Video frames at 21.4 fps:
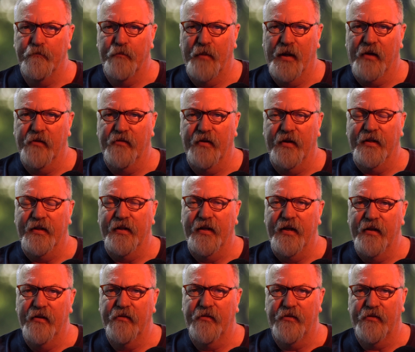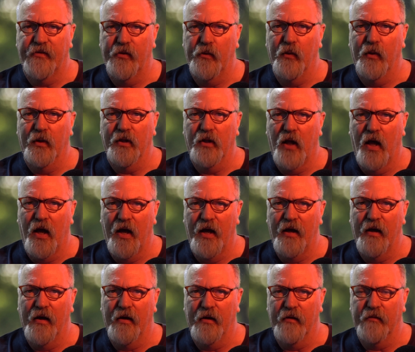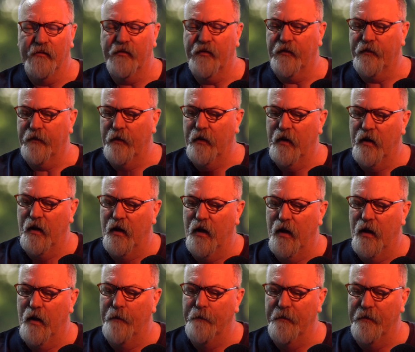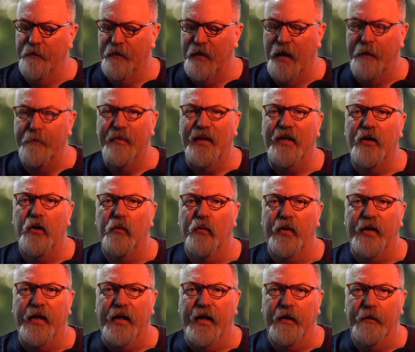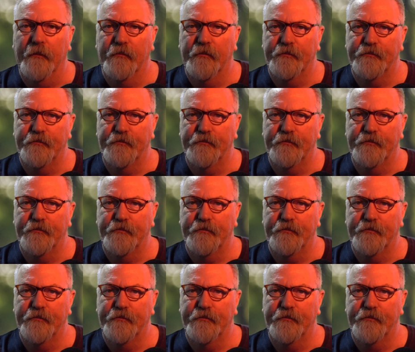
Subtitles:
because it leads to a lot of ambiguity.